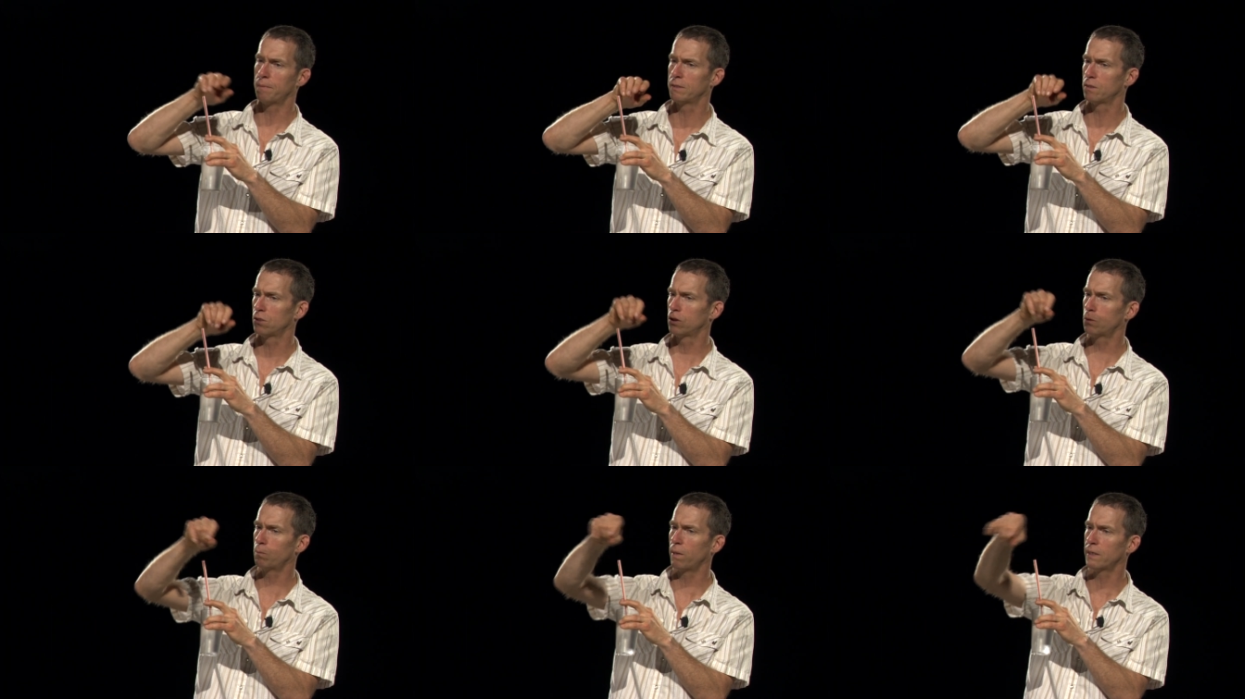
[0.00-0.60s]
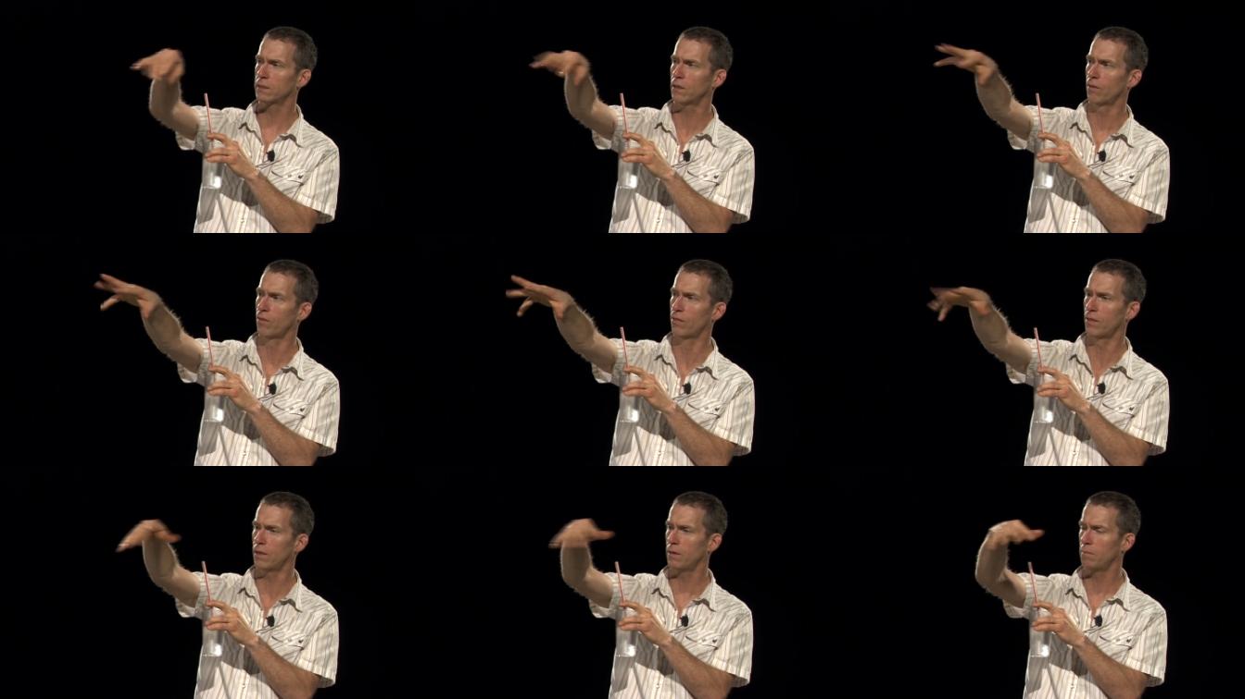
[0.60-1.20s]
and sprays a
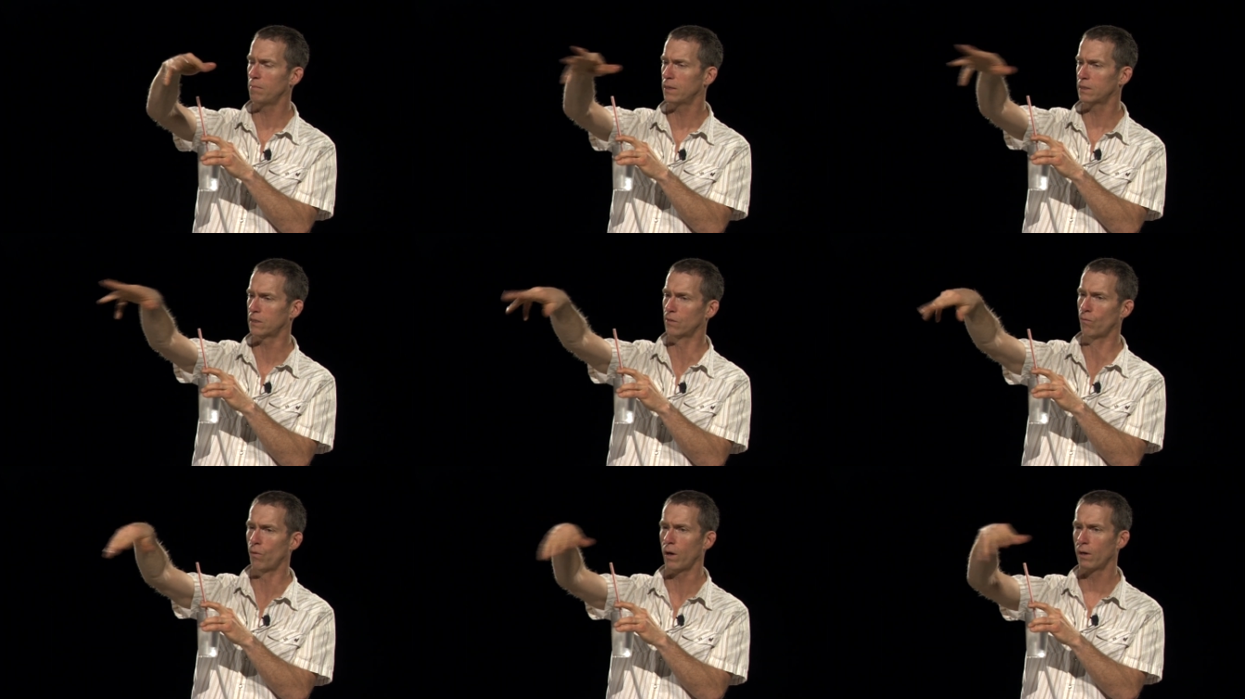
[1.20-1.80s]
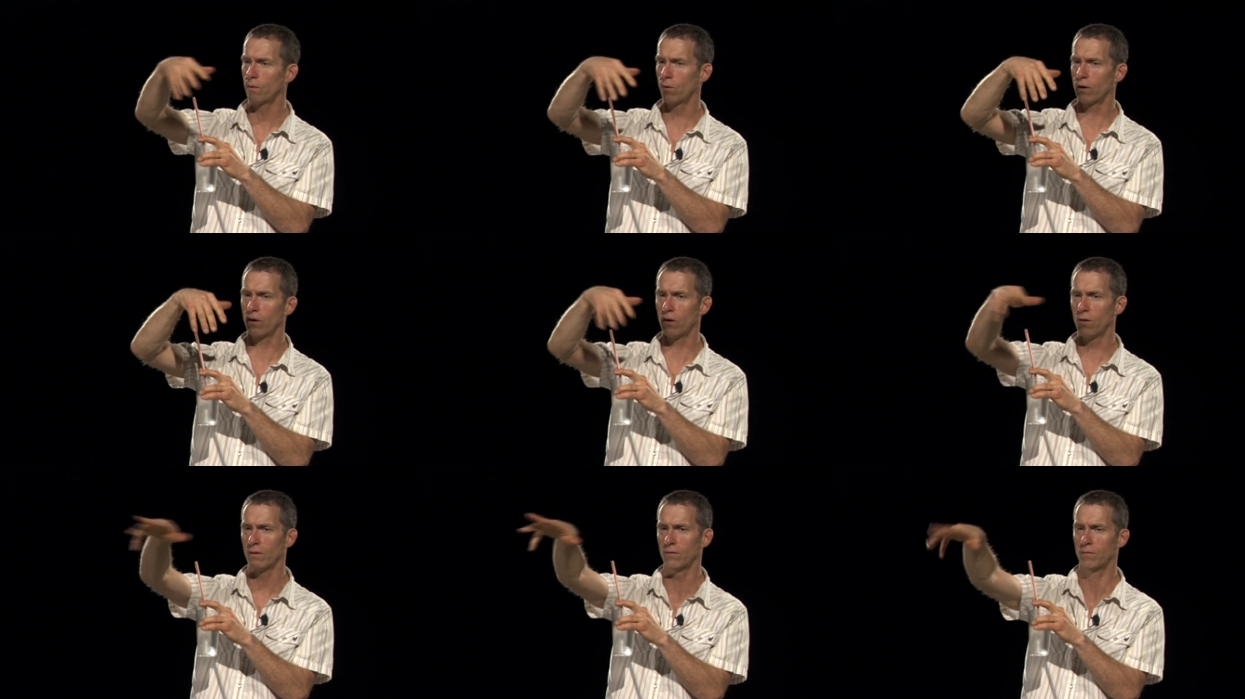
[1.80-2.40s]
thin mist of water on
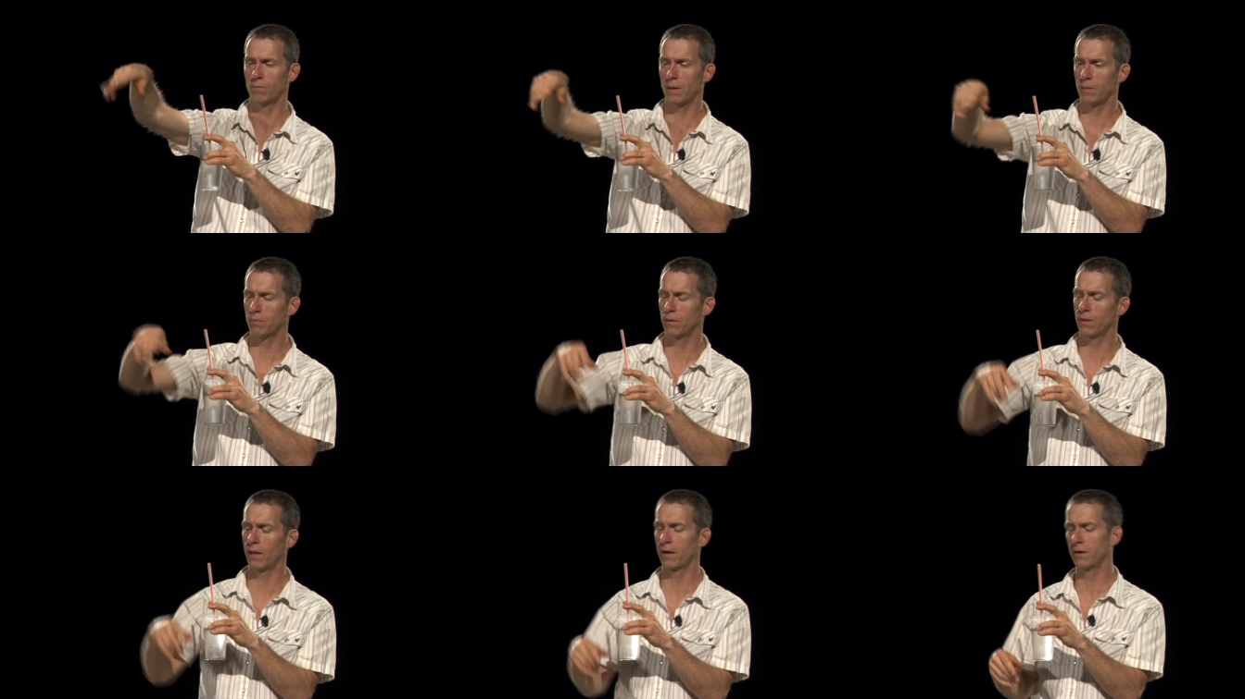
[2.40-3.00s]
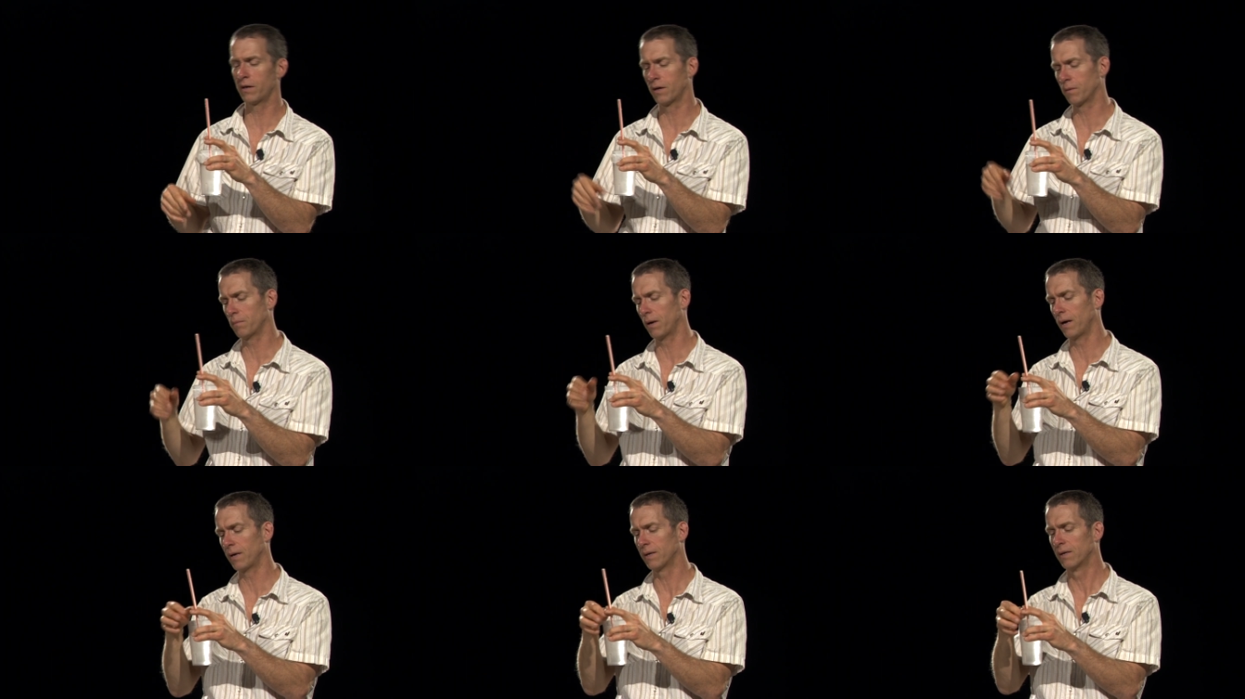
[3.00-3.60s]
all people that are
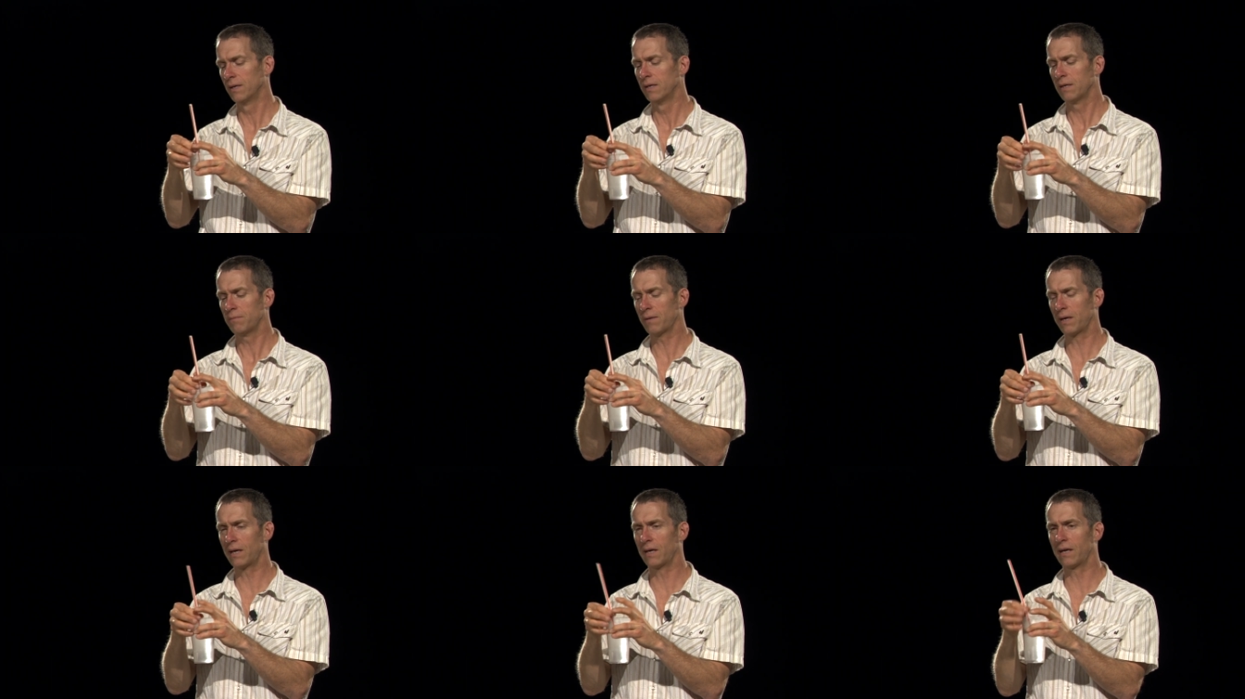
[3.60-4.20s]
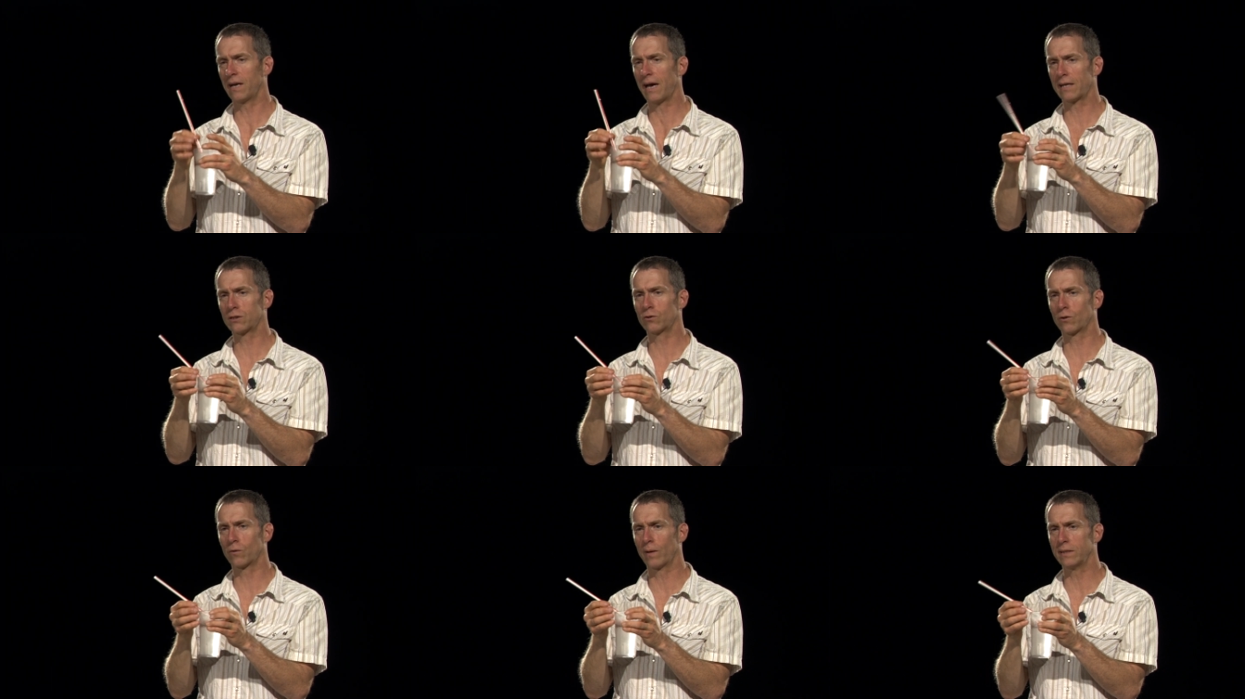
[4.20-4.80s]
nearby, making it an
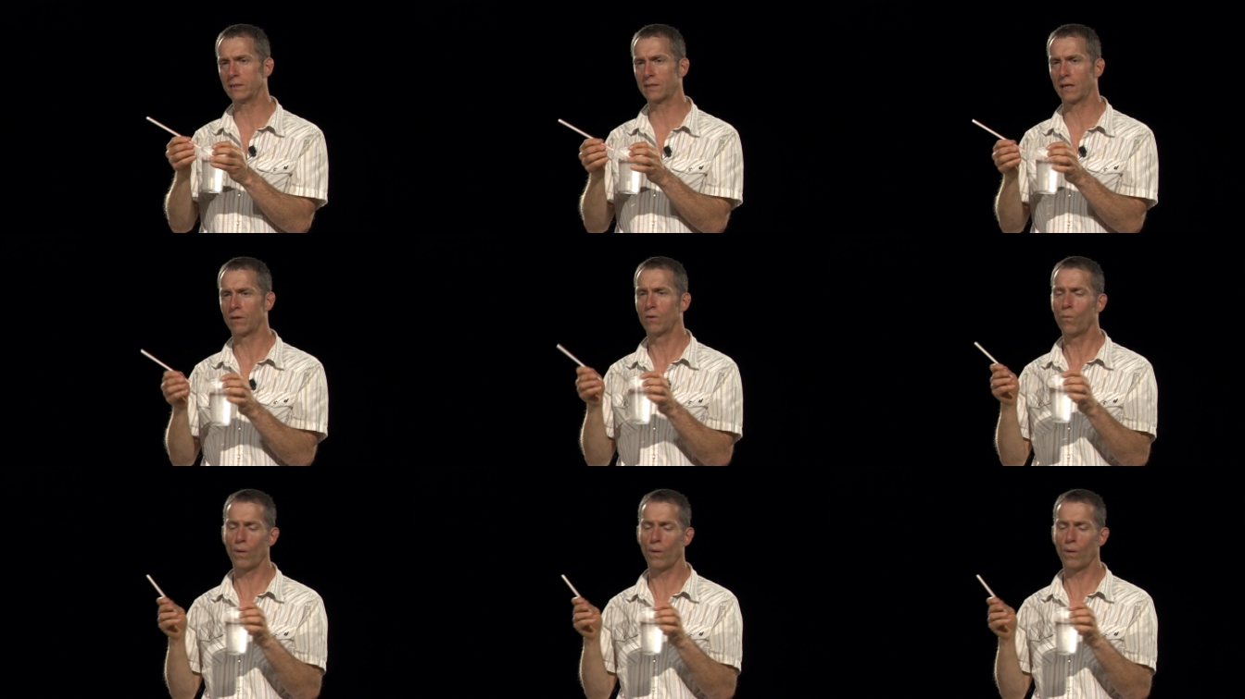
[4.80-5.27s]
extra great stunt.